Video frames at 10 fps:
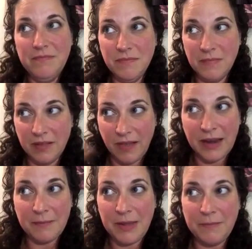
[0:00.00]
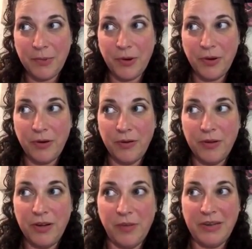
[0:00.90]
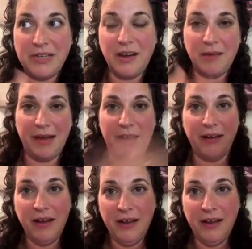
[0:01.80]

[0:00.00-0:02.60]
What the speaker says: a lot of people, we talk about